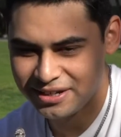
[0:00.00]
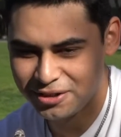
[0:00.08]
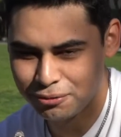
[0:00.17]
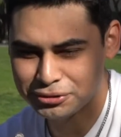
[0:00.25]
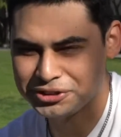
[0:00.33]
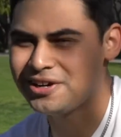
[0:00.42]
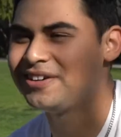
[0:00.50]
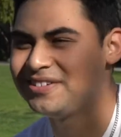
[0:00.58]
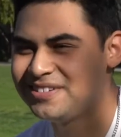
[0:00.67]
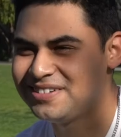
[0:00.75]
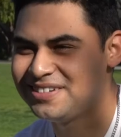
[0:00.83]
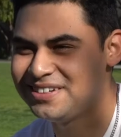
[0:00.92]
cool shirt.
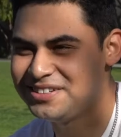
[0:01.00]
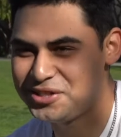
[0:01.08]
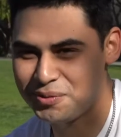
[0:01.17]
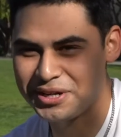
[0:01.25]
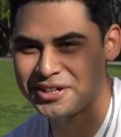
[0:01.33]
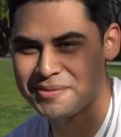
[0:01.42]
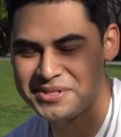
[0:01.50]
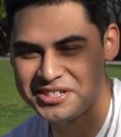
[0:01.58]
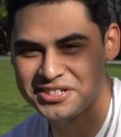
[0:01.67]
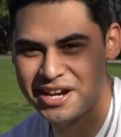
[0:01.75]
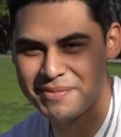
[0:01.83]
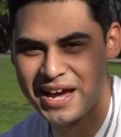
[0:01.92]
Do you want to come
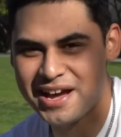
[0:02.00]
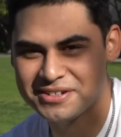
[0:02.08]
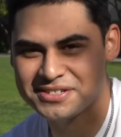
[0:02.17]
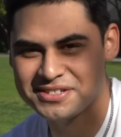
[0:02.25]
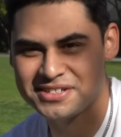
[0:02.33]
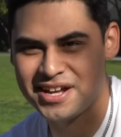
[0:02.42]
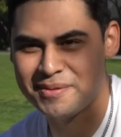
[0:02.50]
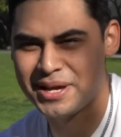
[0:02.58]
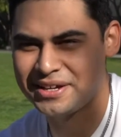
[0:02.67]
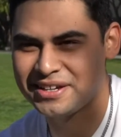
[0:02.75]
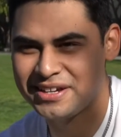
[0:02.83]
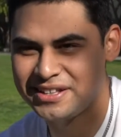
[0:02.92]
DJ at my house? And I'm
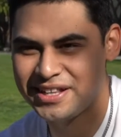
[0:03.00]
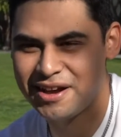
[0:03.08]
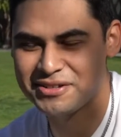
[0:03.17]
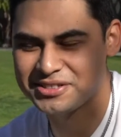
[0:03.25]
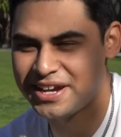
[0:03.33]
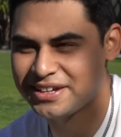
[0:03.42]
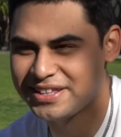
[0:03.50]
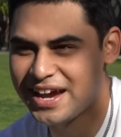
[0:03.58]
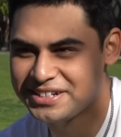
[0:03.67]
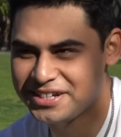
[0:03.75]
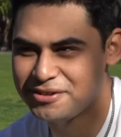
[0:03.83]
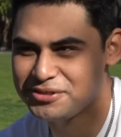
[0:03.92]
like, that was like, the
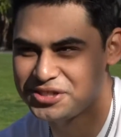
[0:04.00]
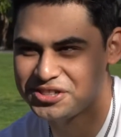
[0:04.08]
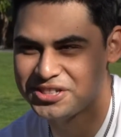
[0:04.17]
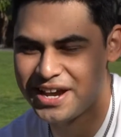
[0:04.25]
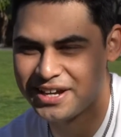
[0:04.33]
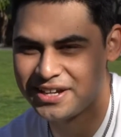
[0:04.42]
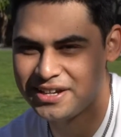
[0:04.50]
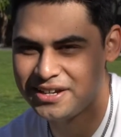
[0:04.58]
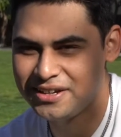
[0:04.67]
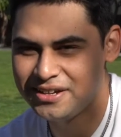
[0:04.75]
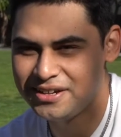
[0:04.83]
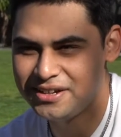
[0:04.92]
idea was just like
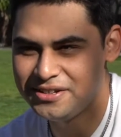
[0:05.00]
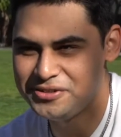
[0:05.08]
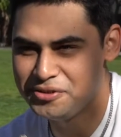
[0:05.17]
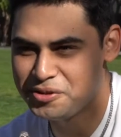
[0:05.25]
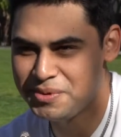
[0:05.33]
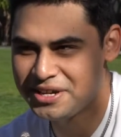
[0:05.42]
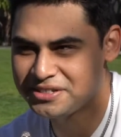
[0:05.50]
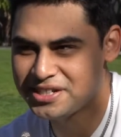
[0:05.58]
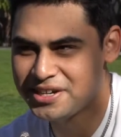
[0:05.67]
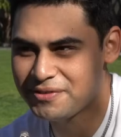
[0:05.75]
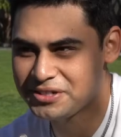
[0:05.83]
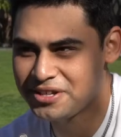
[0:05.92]
new to me because I'd
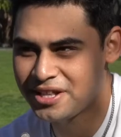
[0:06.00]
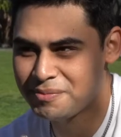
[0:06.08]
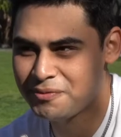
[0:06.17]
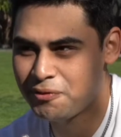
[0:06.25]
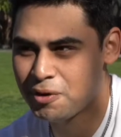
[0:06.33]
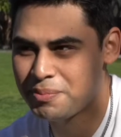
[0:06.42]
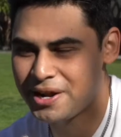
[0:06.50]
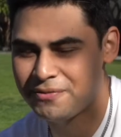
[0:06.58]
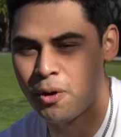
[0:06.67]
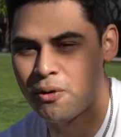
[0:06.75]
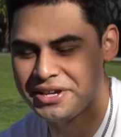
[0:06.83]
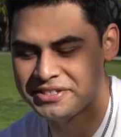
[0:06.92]
never done that before, but I've
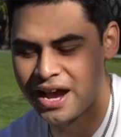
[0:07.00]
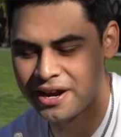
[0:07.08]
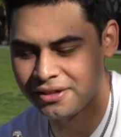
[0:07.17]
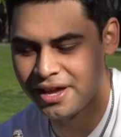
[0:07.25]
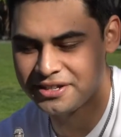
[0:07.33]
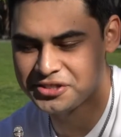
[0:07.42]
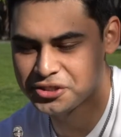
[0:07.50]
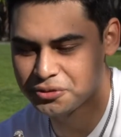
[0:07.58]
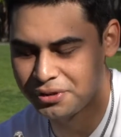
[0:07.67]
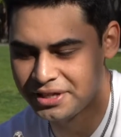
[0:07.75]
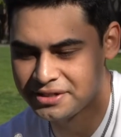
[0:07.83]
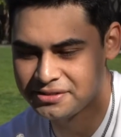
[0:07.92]
always idolized
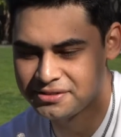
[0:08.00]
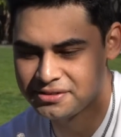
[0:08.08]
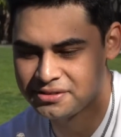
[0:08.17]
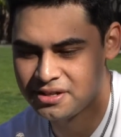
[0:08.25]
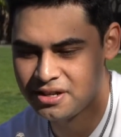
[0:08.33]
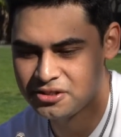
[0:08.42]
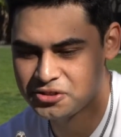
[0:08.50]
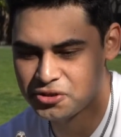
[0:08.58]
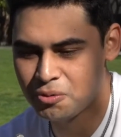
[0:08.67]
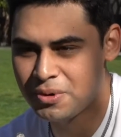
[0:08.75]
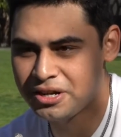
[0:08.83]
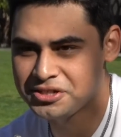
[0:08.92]
Skrillex
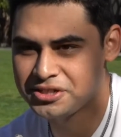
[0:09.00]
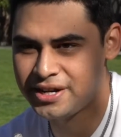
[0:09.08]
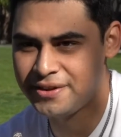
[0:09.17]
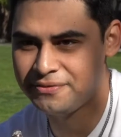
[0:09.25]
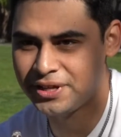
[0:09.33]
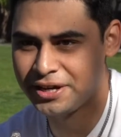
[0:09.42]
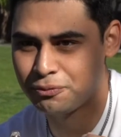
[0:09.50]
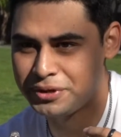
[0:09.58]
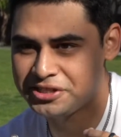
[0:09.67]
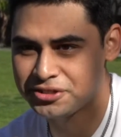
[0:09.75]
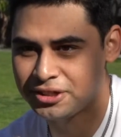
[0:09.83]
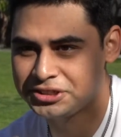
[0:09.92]
so much, and I've like
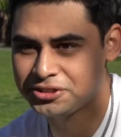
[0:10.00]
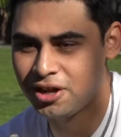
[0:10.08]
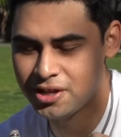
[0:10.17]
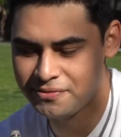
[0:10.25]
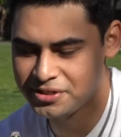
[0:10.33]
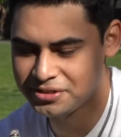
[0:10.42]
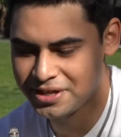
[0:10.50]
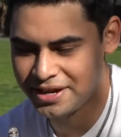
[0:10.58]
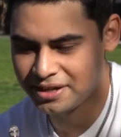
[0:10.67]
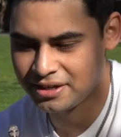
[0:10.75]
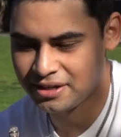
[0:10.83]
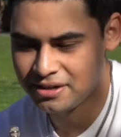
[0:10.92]
researched all of his like,